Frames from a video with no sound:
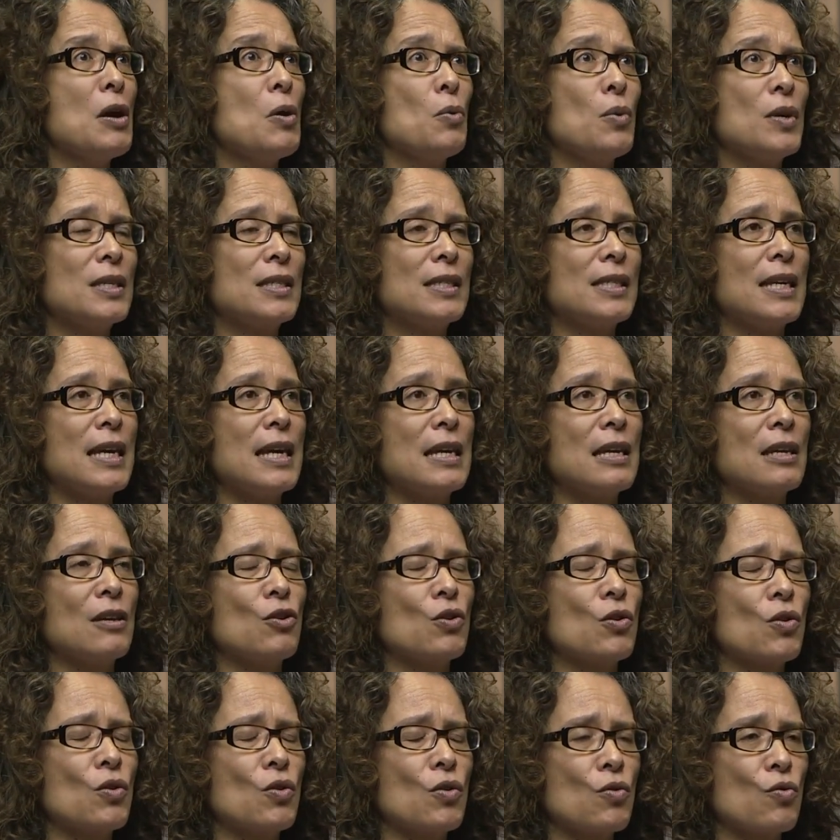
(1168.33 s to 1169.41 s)
we're seeing
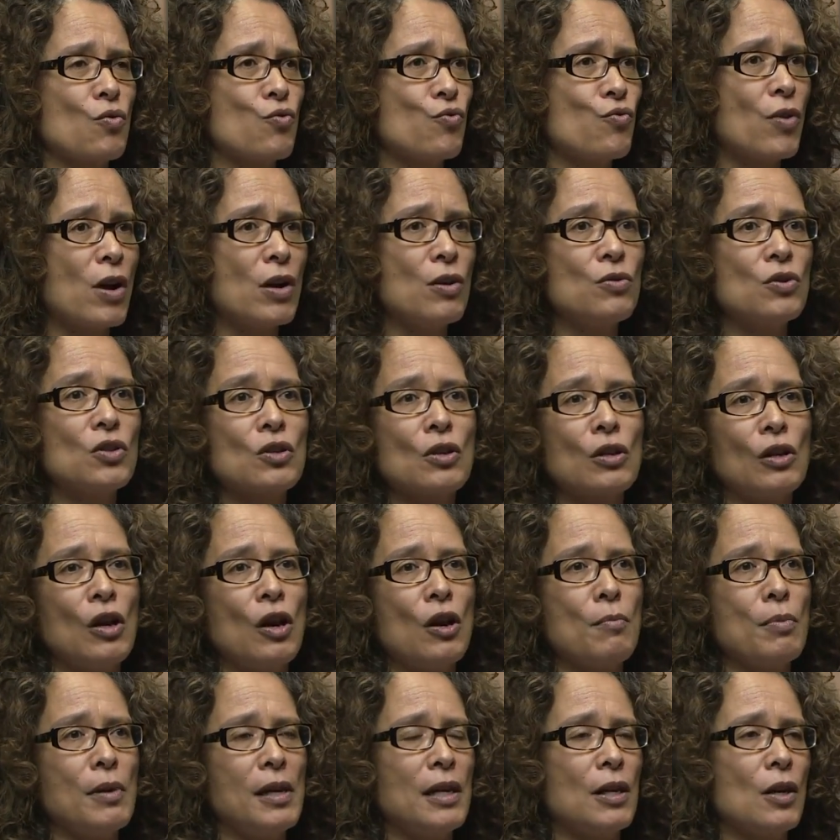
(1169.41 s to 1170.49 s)
gross
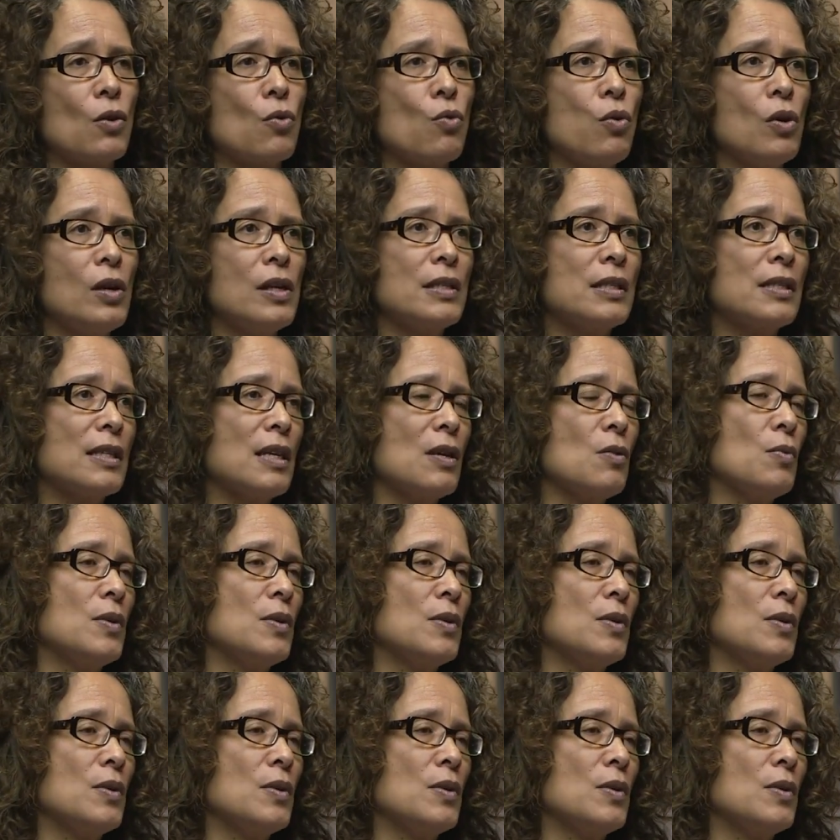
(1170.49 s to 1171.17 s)
global inequality,